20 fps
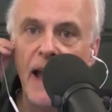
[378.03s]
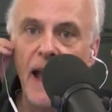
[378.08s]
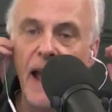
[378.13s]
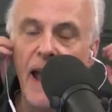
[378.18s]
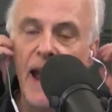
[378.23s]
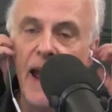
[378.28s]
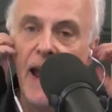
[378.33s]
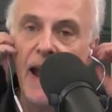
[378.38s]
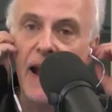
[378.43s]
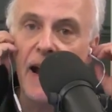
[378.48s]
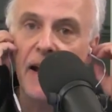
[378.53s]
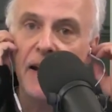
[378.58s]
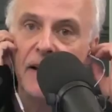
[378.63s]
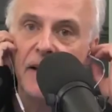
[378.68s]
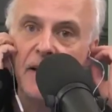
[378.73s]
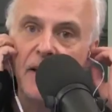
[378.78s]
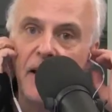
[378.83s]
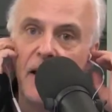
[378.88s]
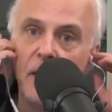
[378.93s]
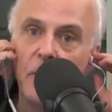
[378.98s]
and
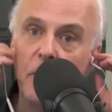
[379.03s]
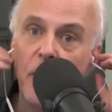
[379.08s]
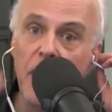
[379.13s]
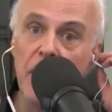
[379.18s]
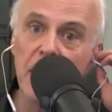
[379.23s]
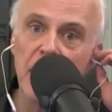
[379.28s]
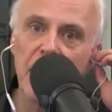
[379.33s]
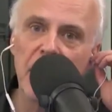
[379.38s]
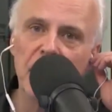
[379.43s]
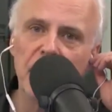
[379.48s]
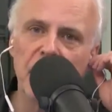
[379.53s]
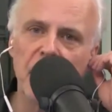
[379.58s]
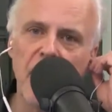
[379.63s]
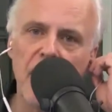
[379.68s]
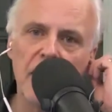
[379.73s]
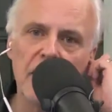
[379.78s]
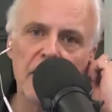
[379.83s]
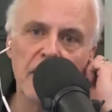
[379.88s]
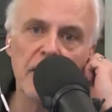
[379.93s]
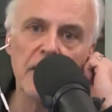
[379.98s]
money,
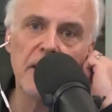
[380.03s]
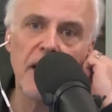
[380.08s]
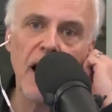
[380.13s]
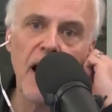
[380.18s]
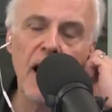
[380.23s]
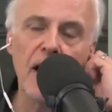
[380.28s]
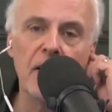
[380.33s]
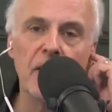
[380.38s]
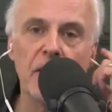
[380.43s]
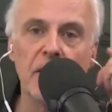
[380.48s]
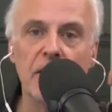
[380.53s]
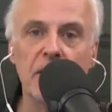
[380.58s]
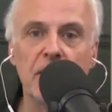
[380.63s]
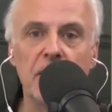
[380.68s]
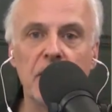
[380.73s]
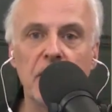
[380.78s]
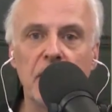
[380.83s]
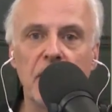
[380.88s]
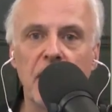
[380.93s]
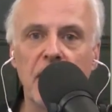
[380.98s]
frankly, to hire an
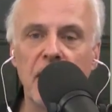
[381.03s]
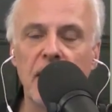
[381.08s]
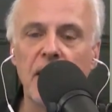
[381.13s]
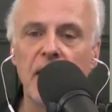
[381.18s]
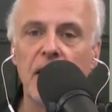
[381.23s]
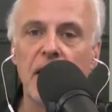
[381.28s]
attorney,